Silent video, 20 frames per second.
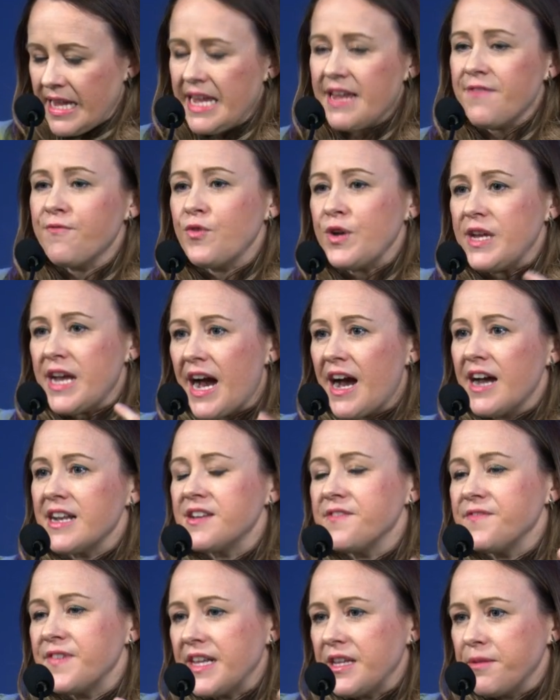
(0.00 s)
If we are
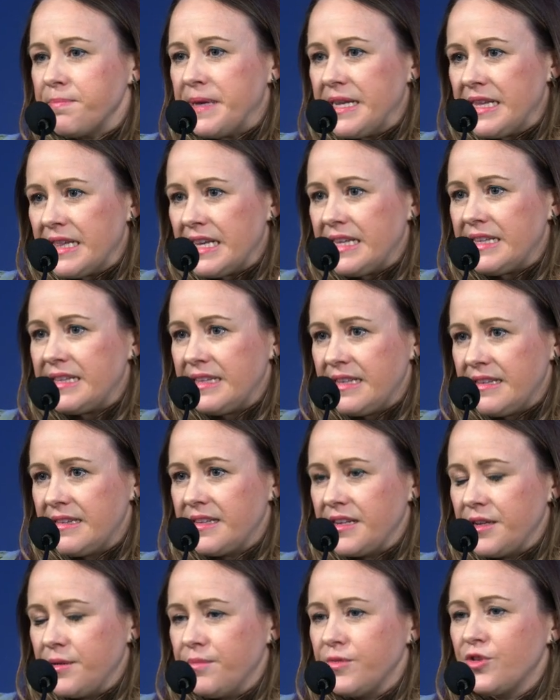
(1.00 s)
developing these
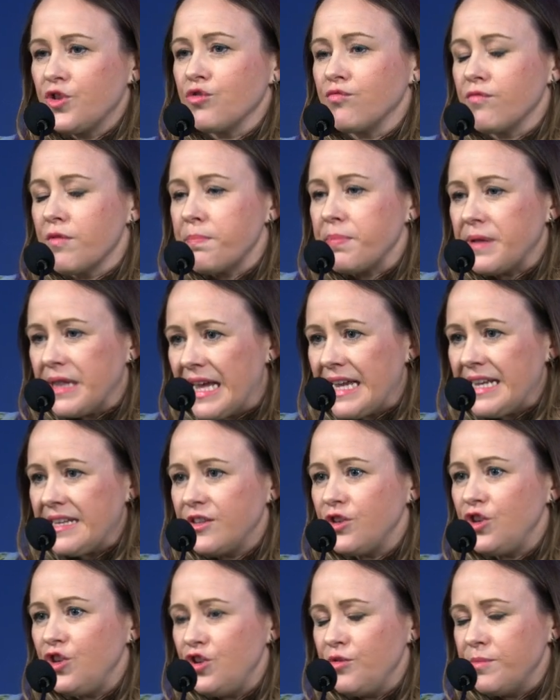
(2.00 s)
systems to
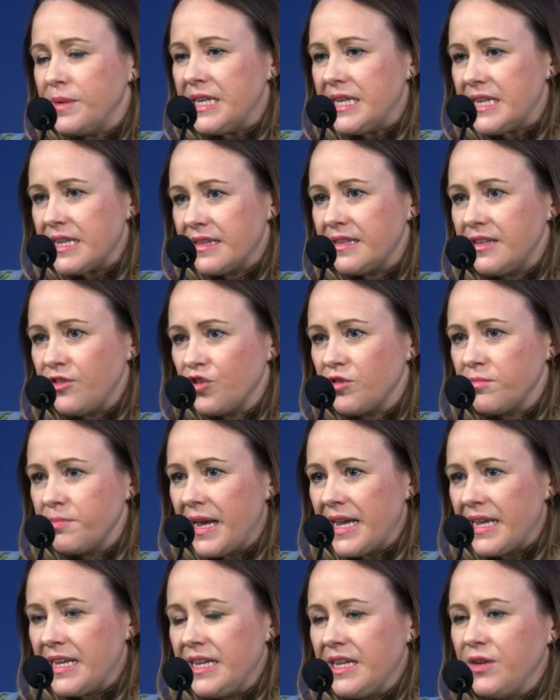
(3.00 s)
replace human
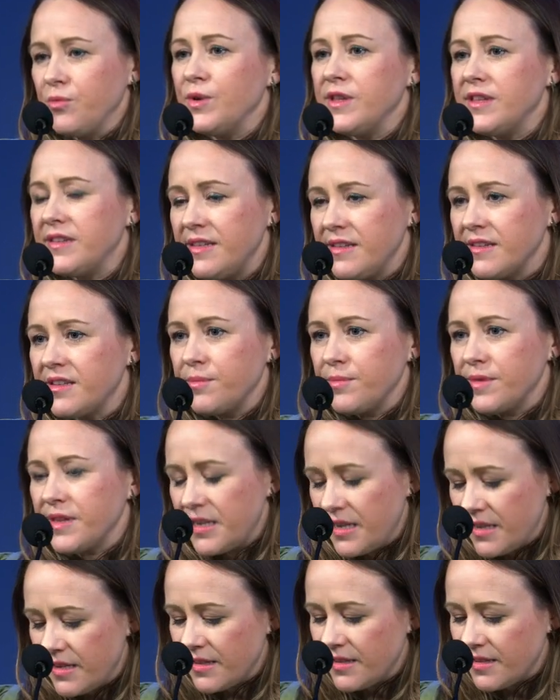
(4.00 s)
decision-making with systems that are